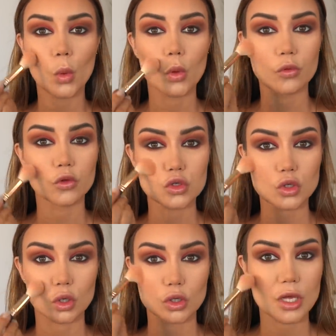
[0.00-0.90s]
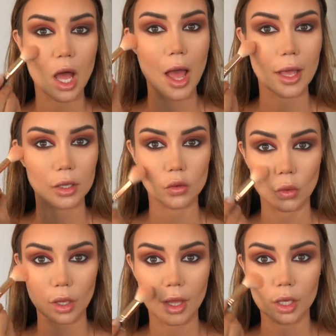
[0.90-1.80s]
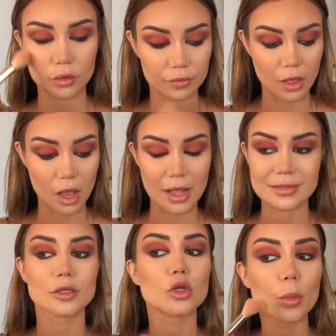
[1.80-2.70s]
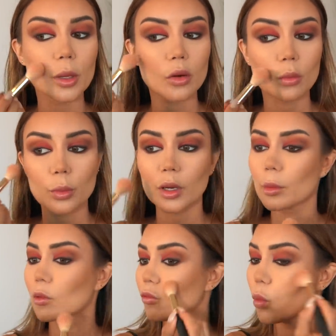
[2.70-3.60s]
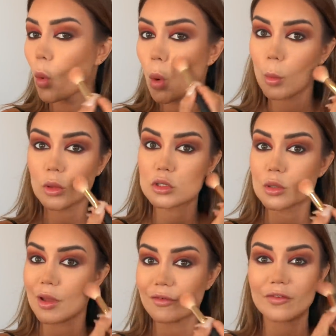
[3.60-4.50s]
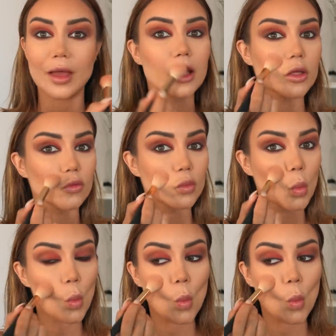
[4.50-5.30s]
This is just gonna tie in the color of the eyes a little bit and bring a bit of warmth to my face.